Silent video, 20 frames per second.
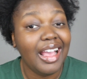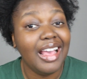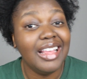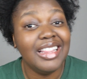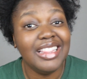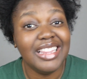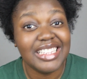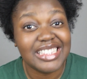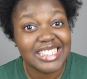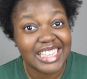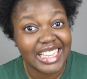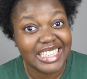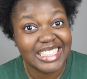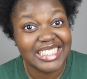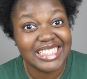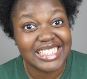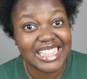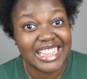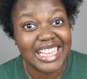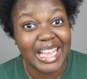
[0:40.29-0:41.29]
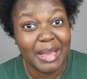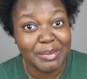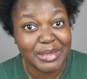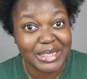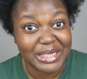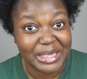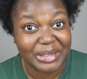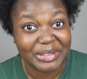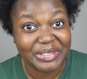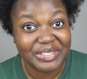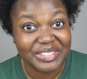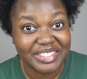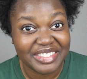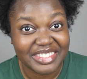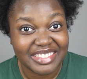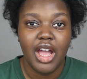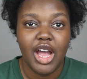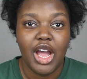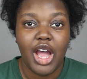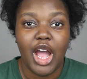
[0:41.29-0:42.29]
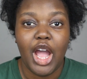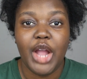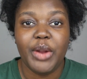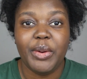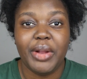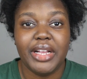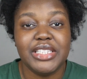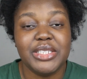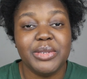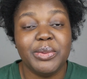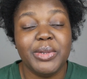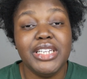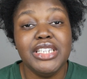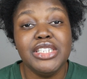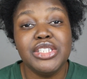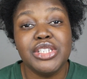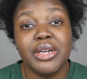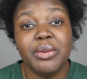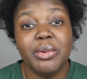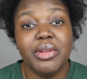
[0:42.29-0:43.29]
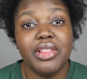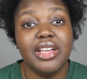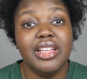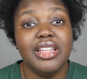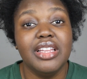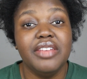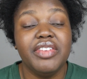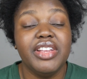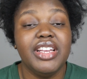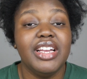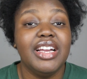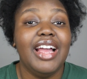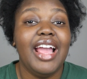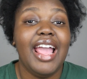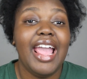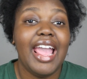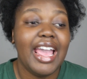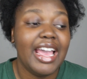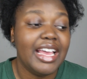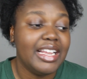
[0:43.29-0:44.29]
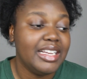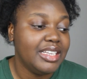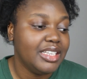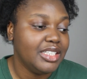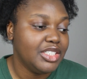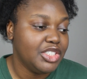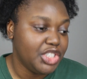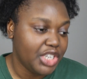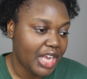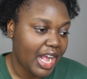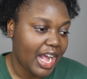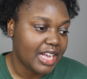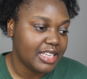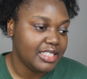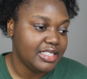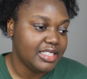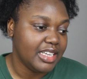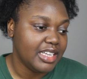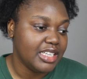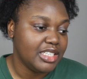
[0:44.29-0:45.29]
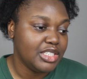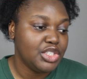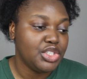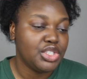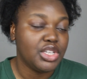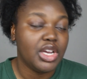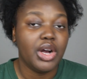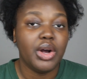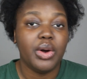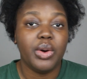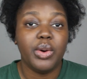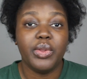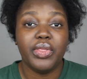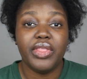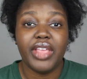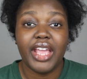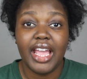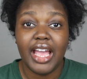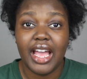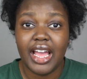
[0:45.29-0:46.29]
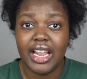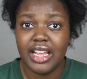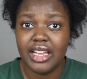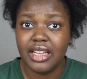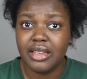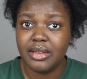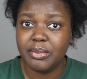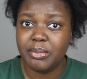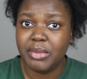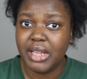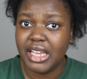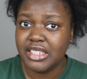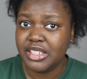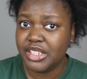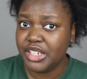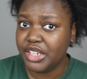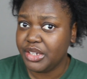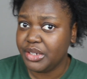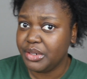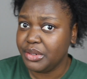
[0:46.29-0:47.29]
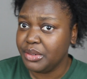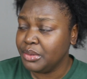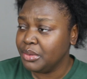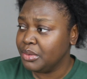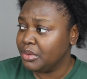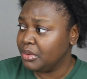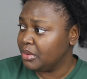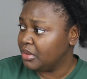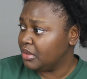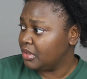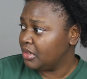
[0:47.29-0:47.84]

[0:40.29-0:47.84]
and let's get into the episode. All right, so we're going to start with Olivia and Jackson. So they had, bless you,